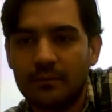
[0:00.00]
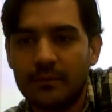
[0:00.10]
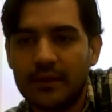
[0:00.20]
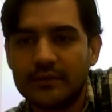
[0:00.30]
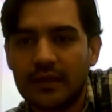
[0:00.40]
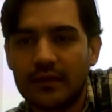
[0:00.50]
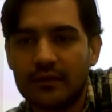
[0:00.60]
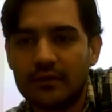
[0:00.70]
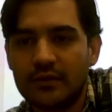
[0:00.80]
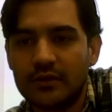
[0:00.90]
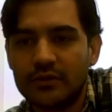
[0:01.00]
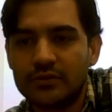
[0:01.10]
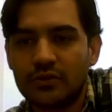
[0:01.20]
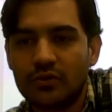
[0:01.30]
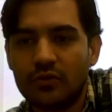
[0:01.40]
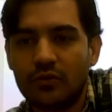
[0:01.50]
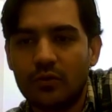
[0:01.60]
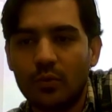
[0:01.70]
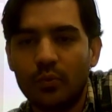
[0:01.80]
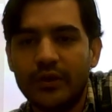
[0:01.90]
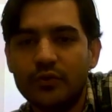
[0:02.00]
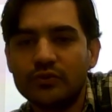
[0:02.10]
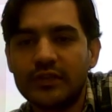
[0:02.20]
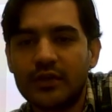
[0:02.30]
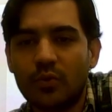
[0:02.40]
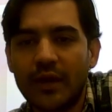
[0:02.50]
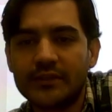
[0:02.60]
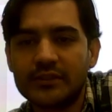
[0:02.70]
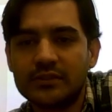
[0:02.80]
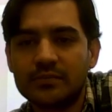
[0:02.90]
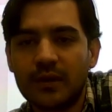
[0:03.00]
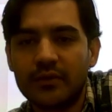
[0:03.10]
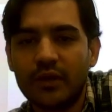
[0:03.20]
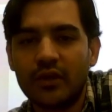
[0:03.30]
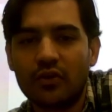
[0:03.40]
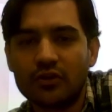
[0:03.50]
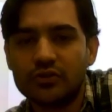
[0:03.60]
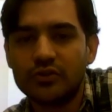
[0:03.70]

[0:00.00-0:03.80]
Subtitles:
psi. So we used equations, but we can also